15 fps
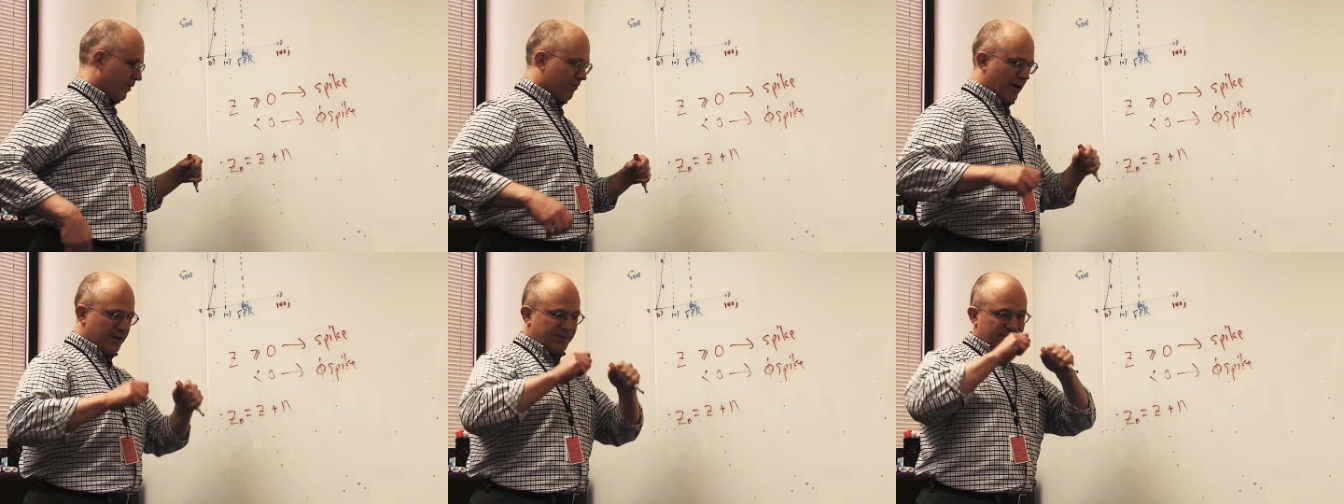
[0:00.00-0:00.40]

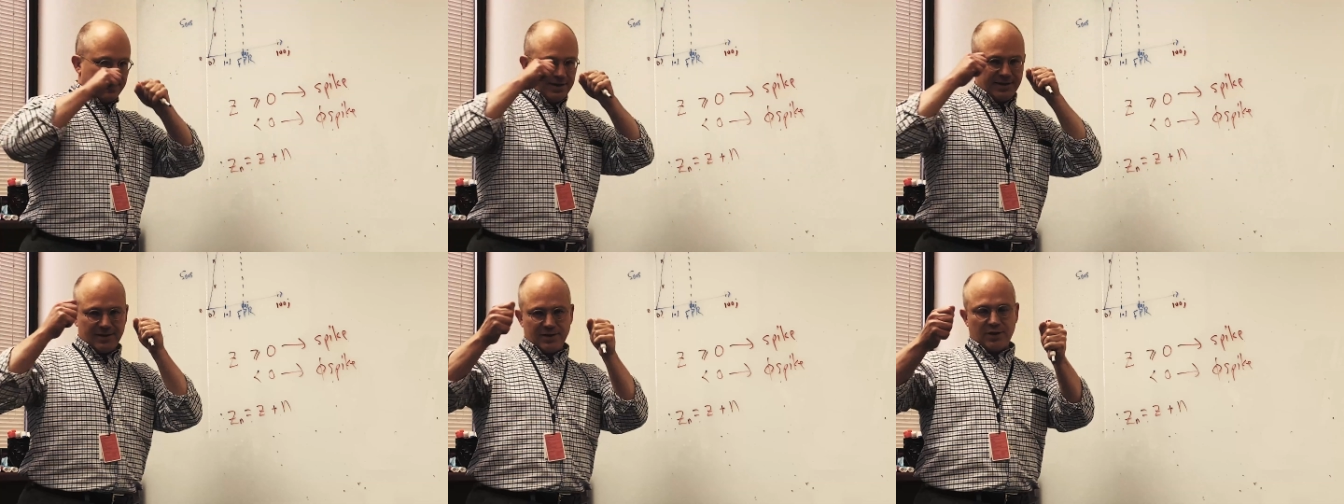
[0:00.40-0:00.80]
if I
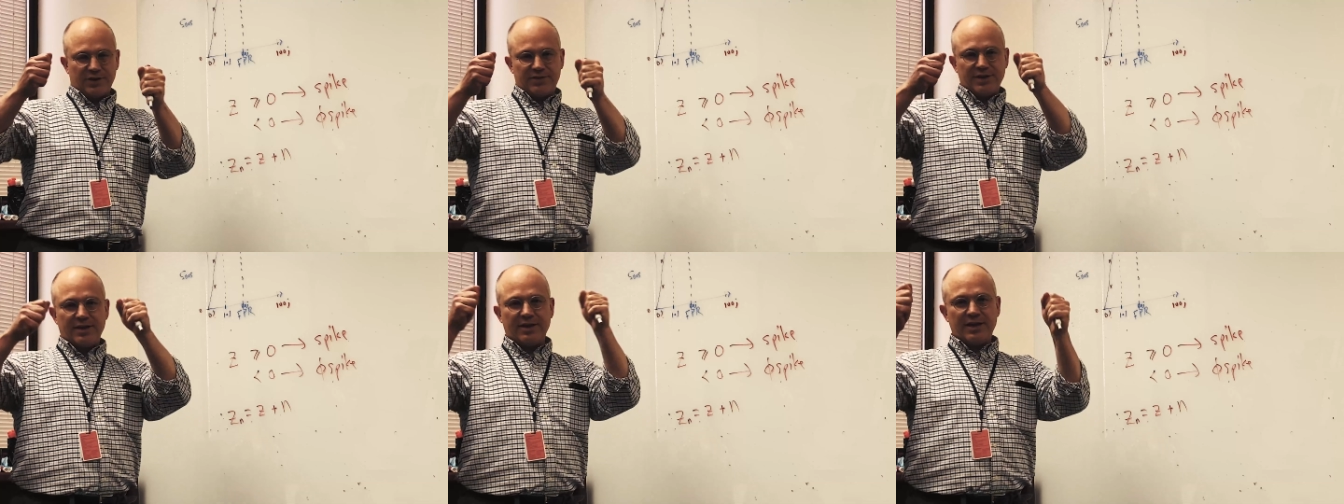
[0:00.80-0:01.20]
see, you know, I
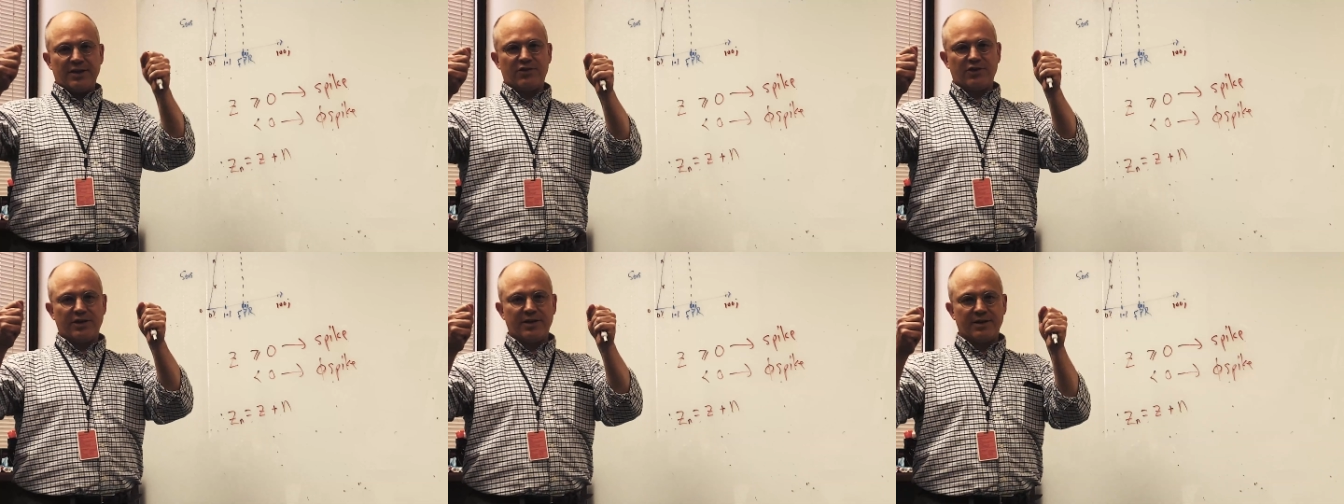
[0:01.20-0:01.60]
see an
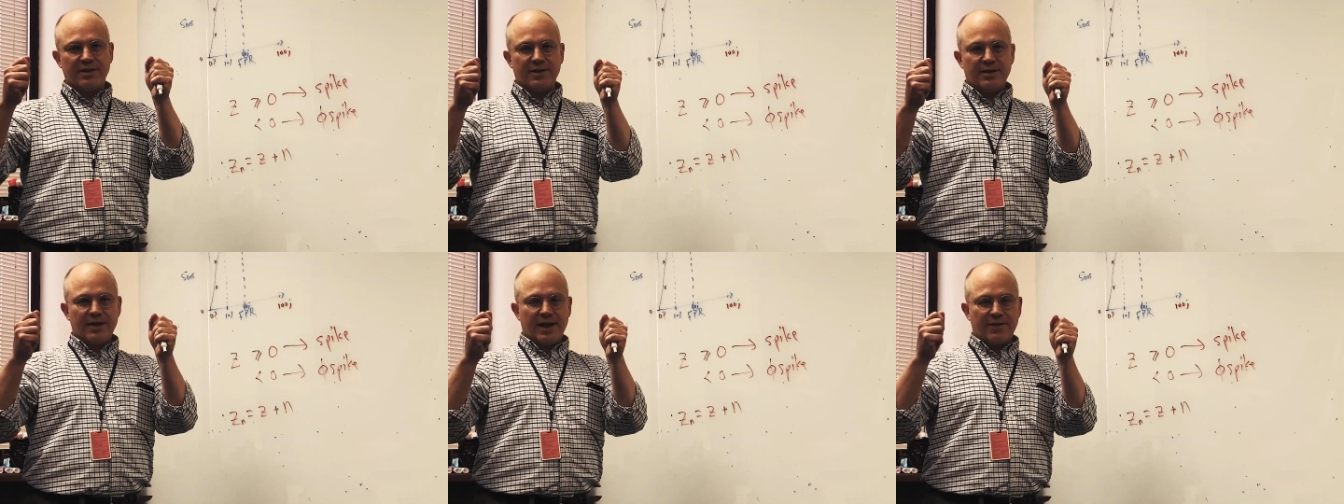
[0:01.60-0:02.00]
EEG,
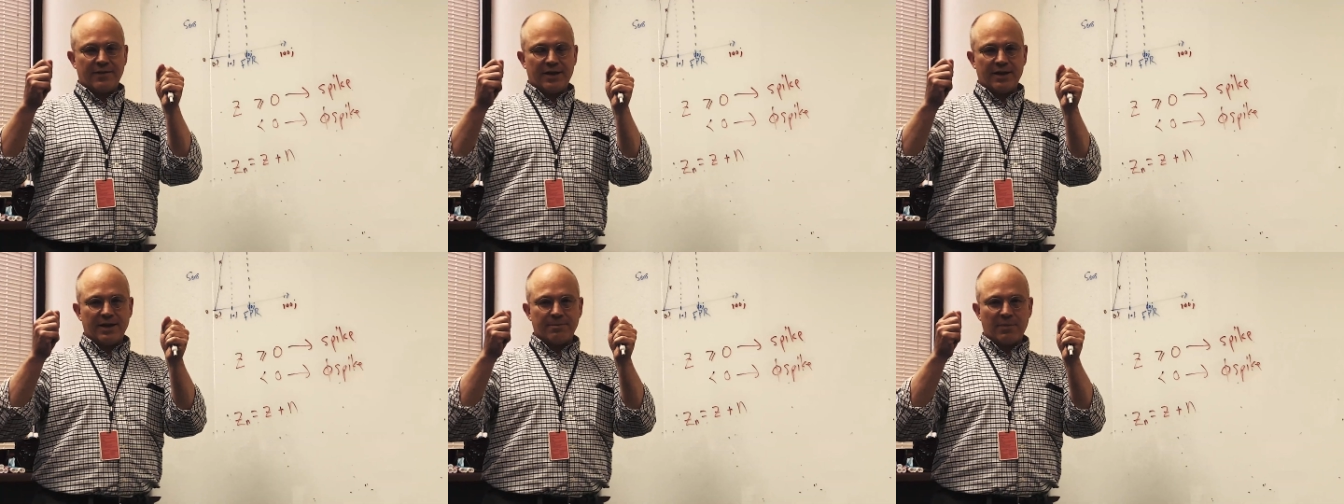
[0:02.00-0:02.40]
and
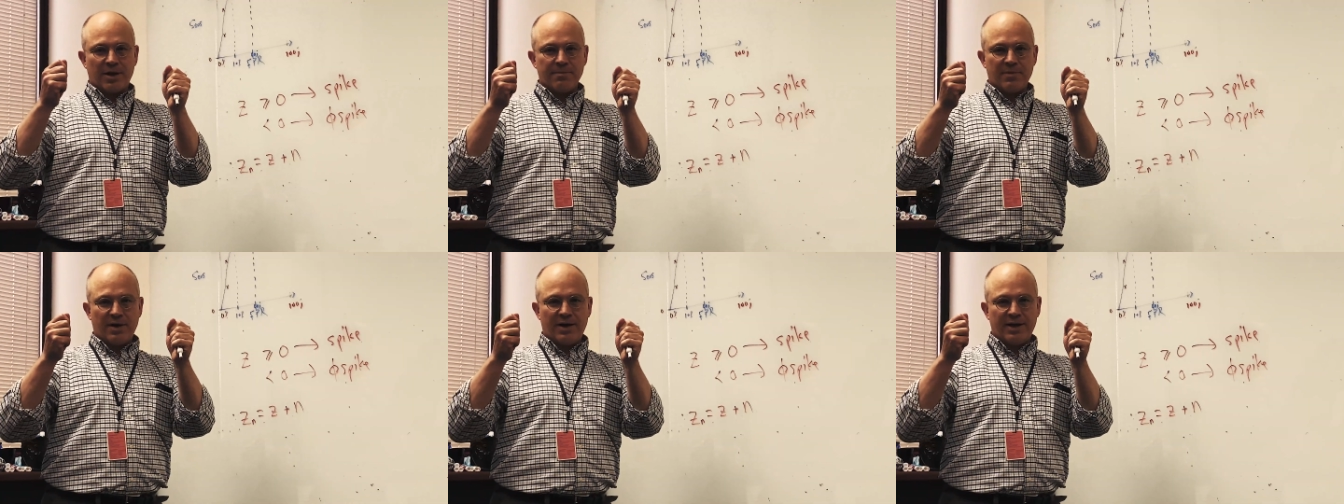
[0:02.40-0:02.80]
then in my
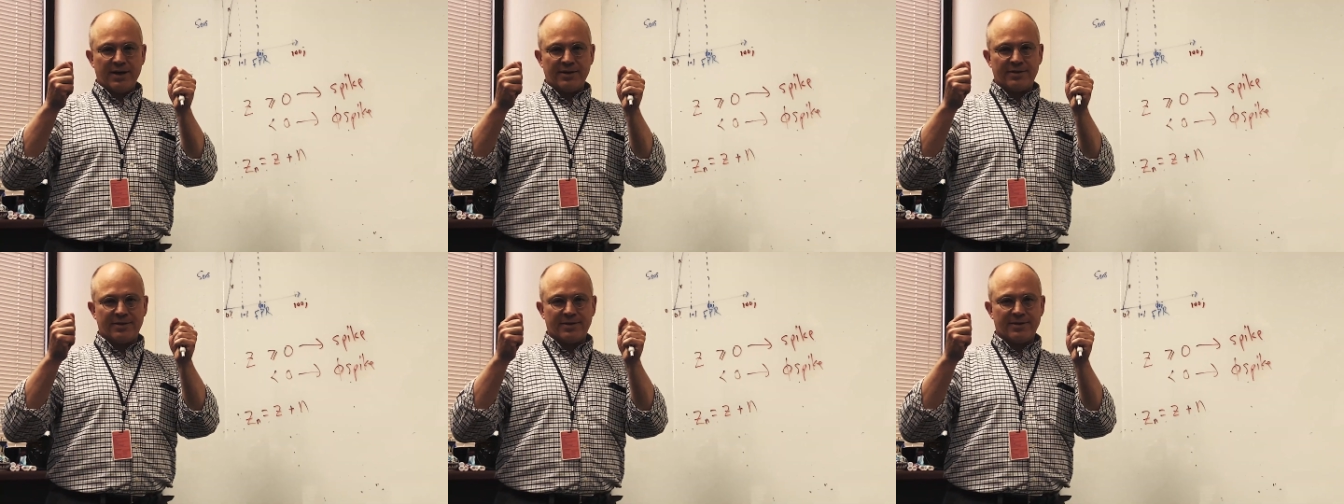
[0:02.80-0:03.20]

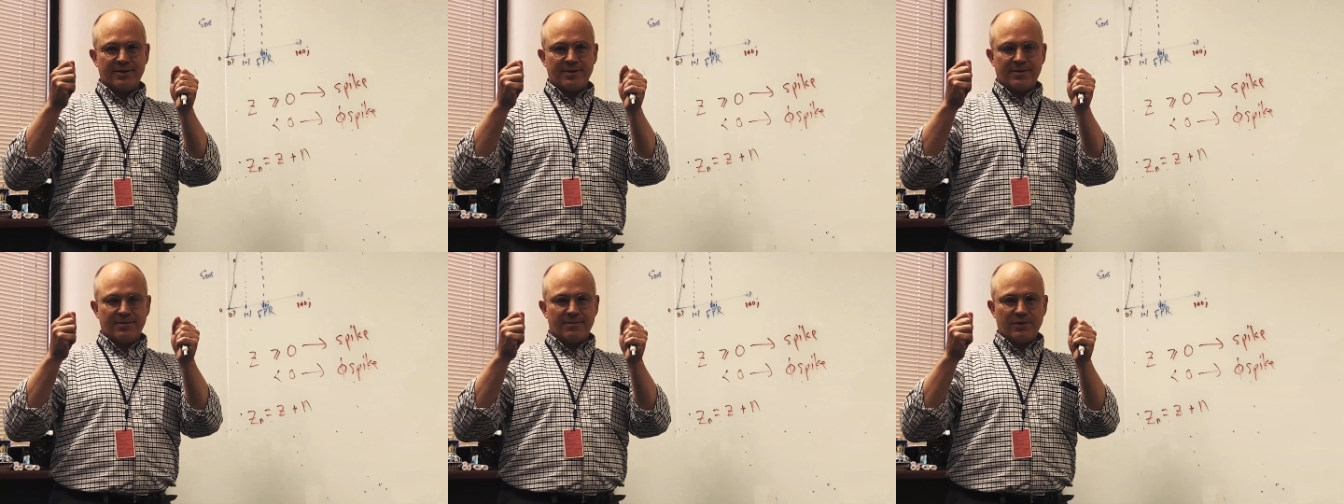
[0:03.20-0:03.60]
mind
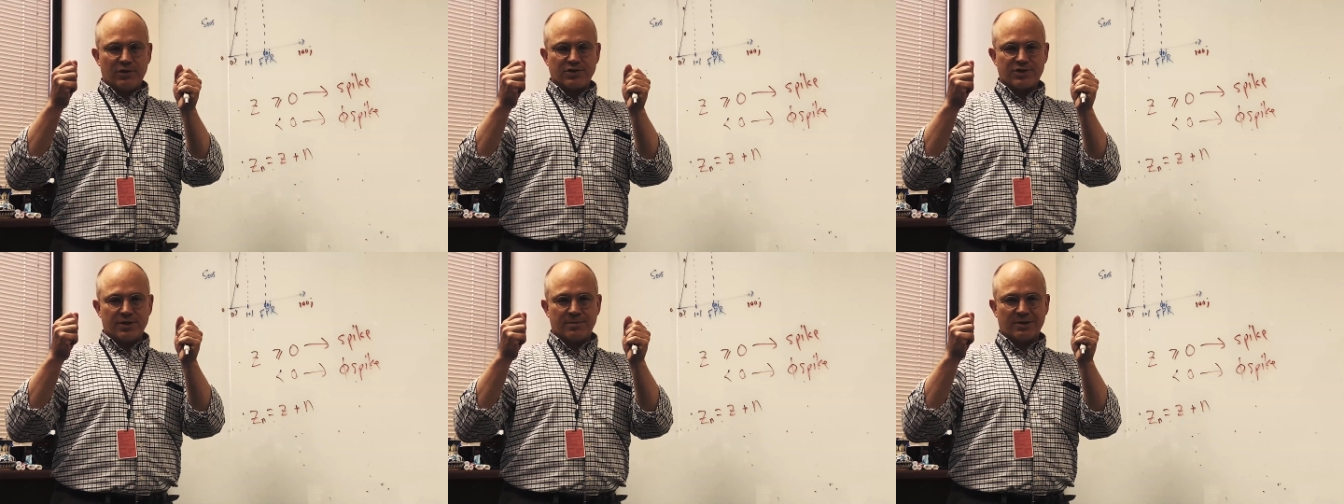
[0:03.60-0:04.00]

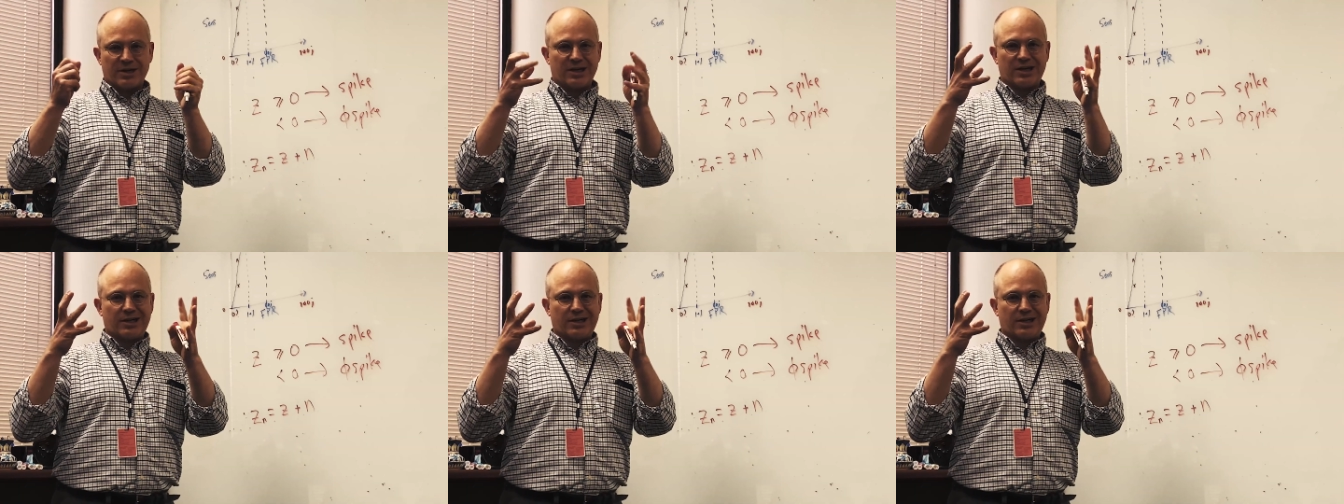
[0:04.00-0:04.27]
there's some,